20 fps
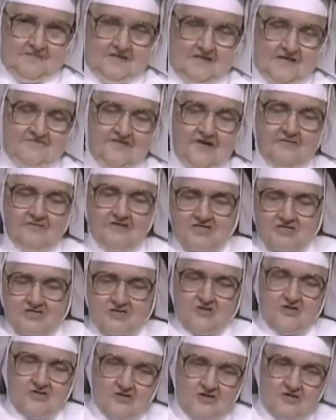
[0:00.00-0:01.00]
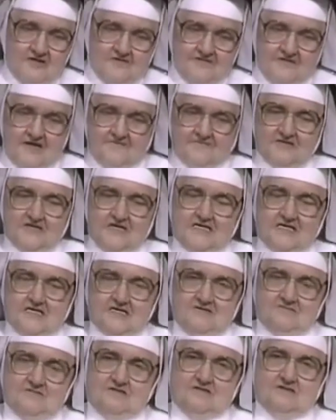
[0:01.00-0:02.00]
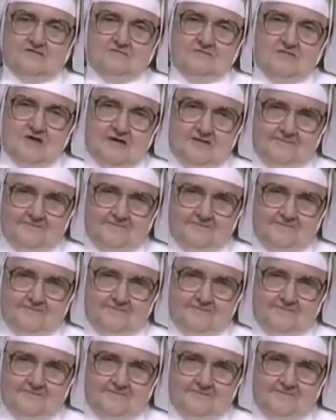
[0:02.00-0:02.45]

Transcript: Very slowly, they have taken everything away.